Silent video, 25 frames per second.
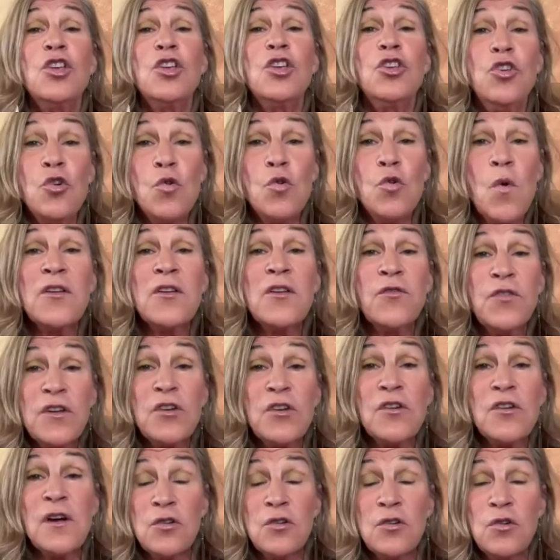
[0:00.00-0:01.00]
You want to
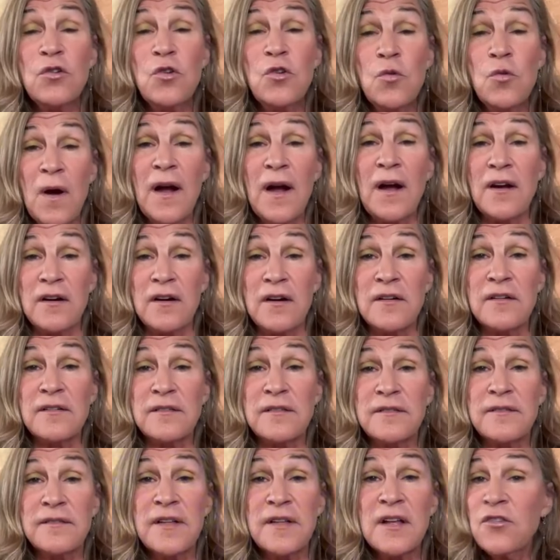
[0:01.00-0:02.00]
figure out who you are.
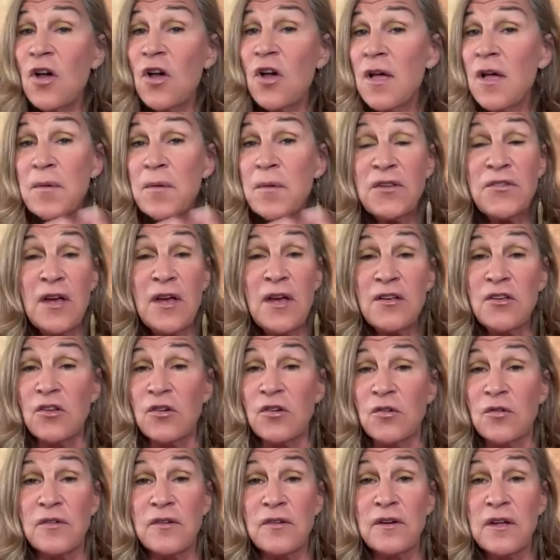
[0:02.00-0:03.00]
That's all I'm going to tell
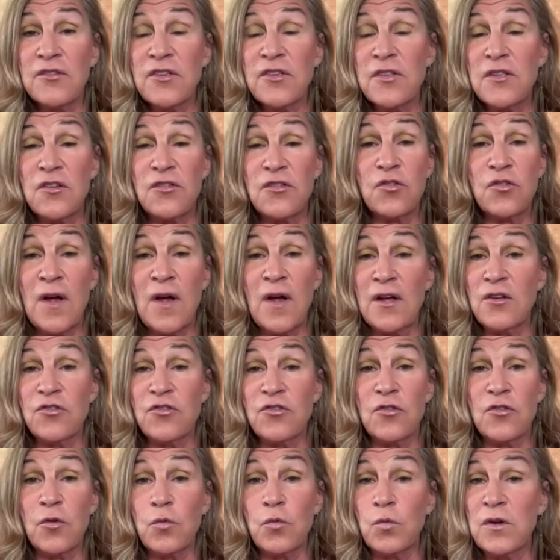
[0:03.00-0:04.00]
you, said the mm. astrologer,
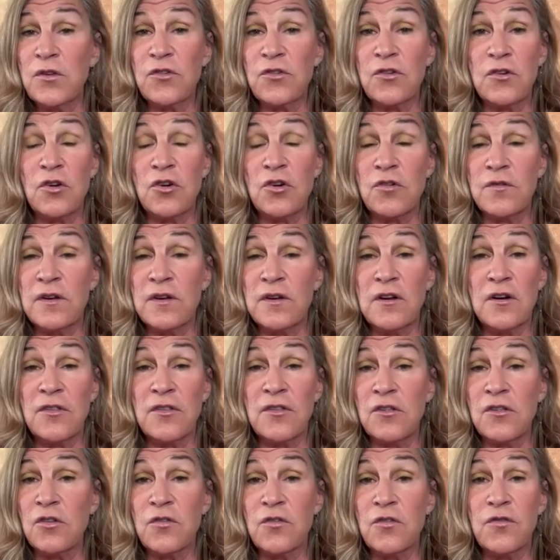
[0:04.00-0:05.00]
the wizard over here,
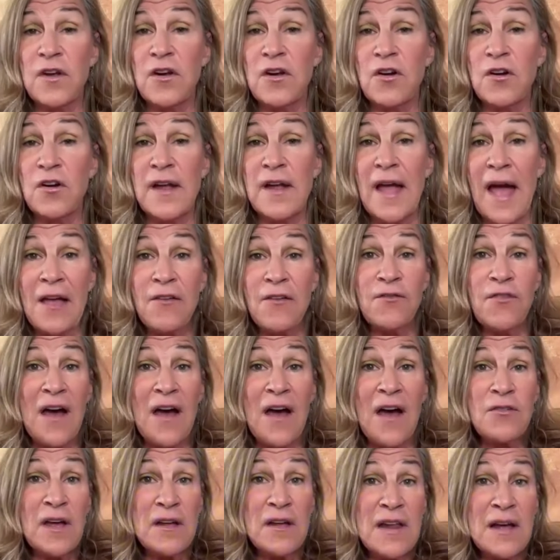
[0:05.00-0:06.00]
the little fairy. I hmm.
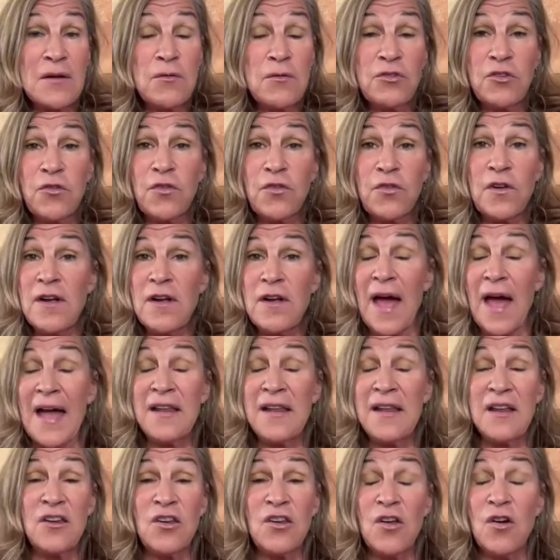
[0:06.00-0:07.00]
found out it was a fairy. I
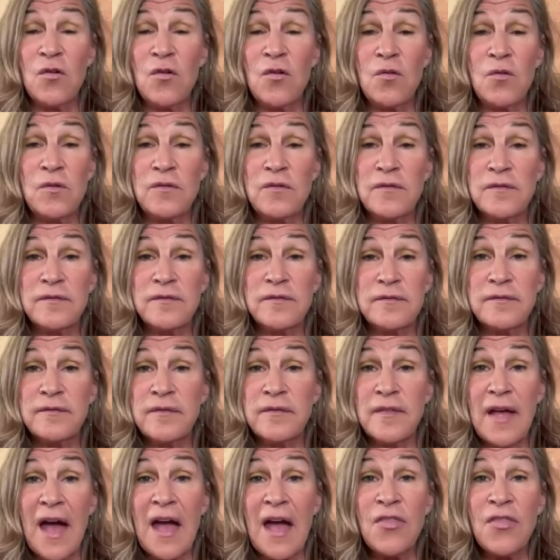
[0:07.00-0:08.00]
didn't know.
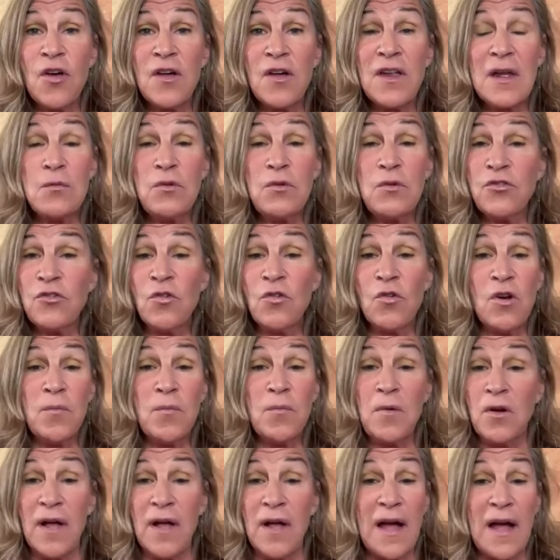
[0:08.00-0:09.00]
You... I thought I was
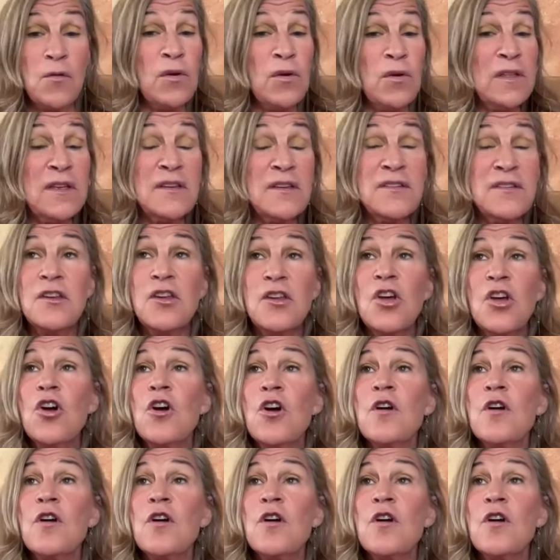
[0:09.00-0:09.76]
normal. I really did.